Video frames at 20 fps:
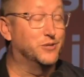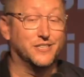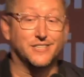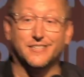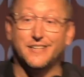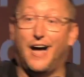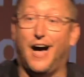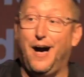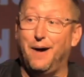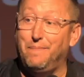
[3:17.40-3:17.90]

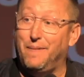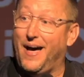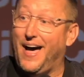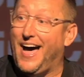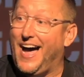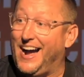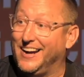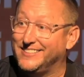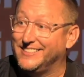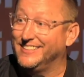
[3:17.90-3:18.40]
stop
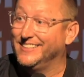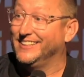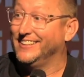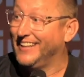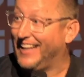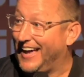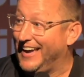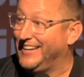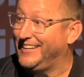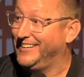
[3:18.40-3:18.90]
acting
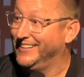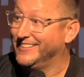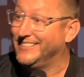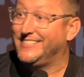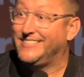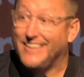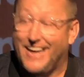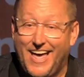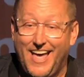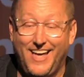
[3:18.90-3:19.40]
like you're
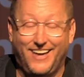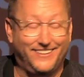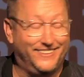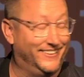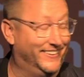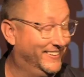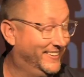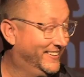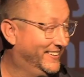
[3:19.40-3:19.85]
dead.